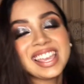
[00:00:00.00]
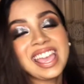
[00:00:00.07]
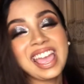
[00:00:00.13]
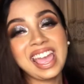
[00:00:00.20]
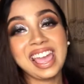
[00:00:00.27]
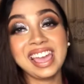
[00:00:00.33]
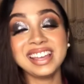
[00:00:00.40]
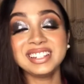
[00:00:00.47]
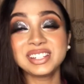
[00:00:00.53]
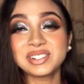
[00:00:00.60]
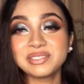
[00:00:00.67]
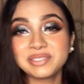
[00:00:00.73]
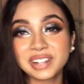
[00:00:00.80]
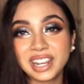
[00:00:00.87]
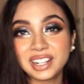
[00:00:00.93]
And
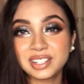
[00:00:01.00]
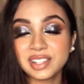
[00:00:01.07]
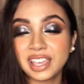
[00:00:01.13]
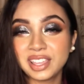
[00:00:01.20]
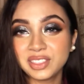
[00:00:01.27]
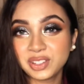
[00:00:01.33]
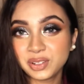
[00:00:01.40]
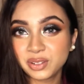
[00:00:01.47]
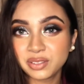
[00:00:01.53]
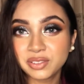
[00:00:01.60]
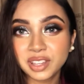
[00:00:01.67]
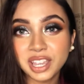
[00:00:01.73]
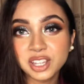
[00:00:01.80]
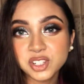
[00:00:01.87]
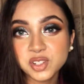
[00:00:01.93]
don't forget to hit the
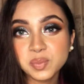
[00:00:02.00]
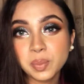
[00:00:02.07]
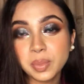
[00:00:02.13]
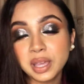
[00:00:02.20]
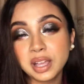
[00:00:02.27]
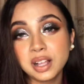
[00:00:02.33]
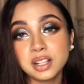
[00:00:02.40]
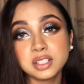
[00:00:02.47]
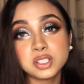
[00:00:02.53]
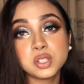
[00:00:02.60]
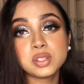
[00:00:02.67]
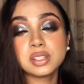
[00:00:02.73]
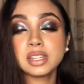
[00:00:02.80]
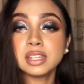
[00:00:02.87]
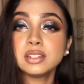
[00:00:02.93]
notification bell to
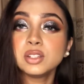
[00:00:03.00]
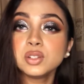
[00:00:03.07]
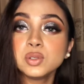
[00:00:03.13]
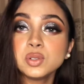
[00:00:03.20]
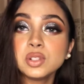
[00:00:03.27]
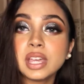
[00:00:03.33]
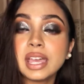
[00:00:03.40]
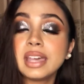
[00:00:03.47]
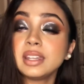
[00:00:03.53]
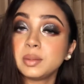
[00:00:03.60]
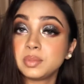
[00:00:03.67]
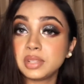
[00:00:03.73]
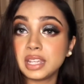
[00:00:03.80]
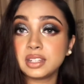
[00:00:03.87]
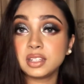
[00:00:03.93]
stay tuned and
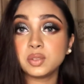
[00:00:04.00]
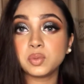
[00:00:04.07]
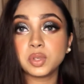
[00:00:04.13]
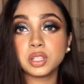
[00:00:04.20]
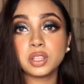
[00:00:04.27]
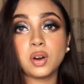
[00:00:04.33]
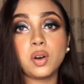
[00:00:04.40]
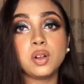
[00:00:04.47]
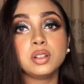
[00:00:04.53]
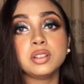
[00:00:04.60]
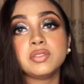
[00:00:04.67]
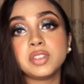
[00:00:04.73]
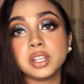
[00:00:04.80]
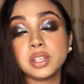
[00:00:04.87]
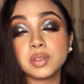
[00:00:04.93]
updated with all the
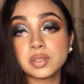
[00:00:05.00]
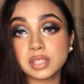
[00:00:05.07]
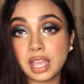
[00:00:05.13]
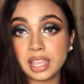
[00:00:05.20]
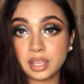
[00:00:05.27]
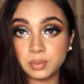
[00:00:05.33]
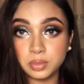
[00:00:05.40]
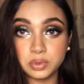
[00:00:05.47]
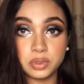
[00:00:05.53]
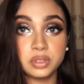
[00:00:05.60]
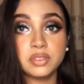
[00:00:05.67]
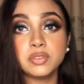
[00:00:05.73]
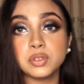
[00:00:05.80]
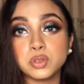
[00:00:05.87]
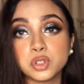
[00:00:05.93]
videos I upload in
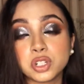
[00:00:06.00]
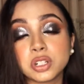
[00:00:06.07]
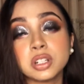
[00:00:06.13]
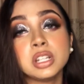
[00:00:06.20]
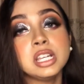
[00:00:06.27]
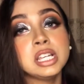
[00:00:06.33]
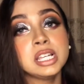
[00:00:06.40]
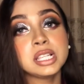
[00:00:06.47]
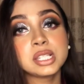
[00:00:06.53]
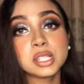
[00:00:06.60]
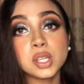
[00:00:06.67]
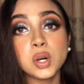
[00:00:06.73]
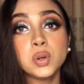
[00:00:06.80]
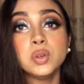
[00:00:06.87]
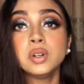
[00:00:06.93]
the future.
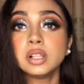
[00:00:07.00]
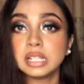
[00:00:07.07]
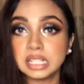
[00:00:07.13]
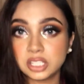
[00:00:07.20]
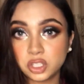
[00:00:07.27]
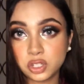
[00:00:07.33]
So let's jump